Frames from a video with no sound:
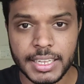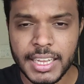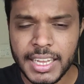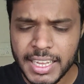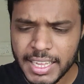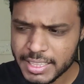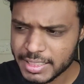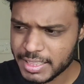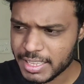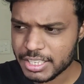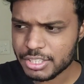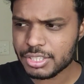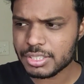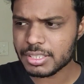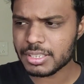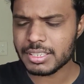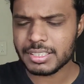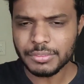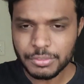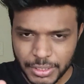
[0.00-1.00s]
still, there
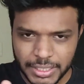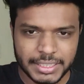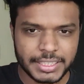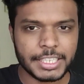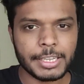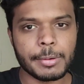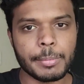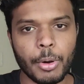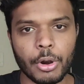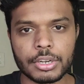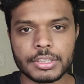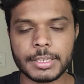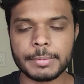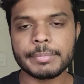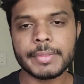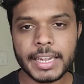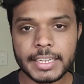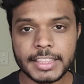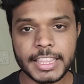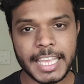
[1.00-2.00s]
is one thing about
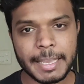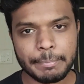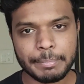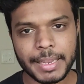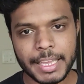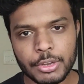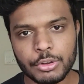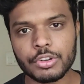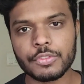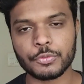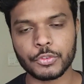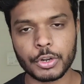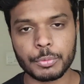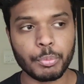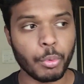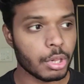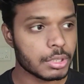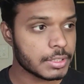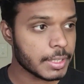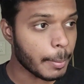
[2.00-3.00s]
them that they play good
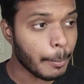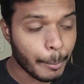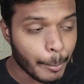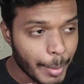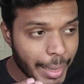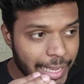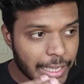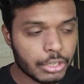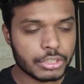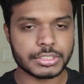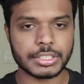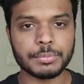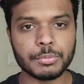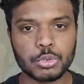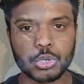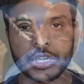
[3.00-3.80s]
football, they make